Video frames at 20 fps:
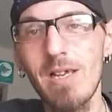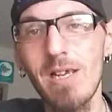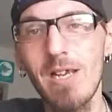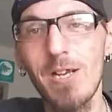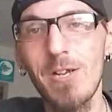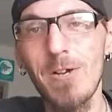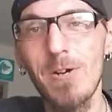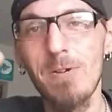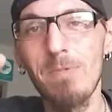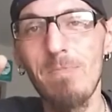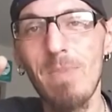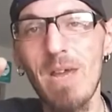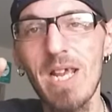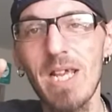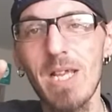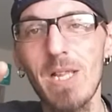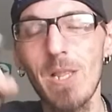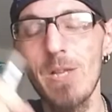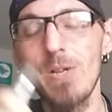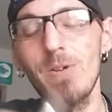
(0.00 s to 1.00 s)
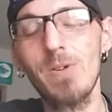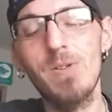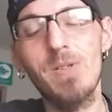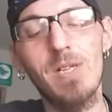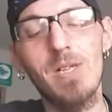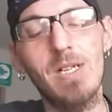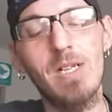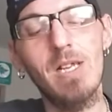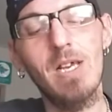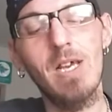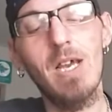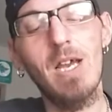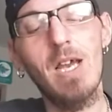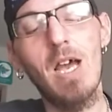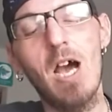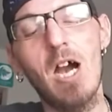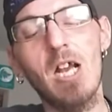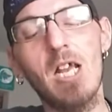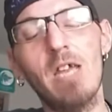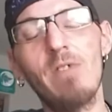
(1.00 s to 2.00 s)
you know, to make it loose. And
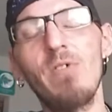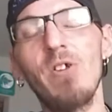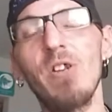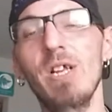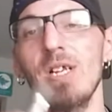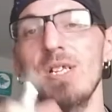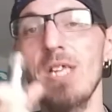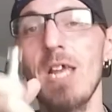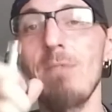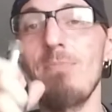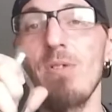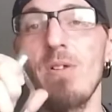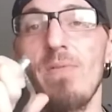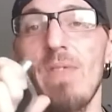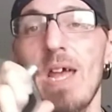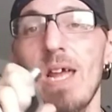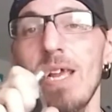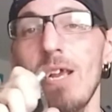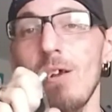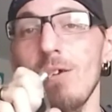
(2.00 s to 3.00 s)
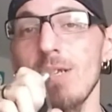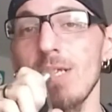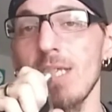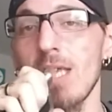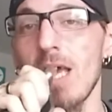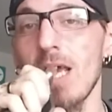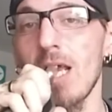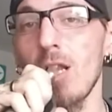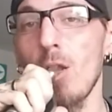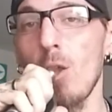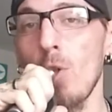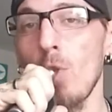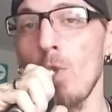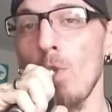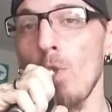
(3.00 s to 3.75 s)
I'll give you an example of that here in a second.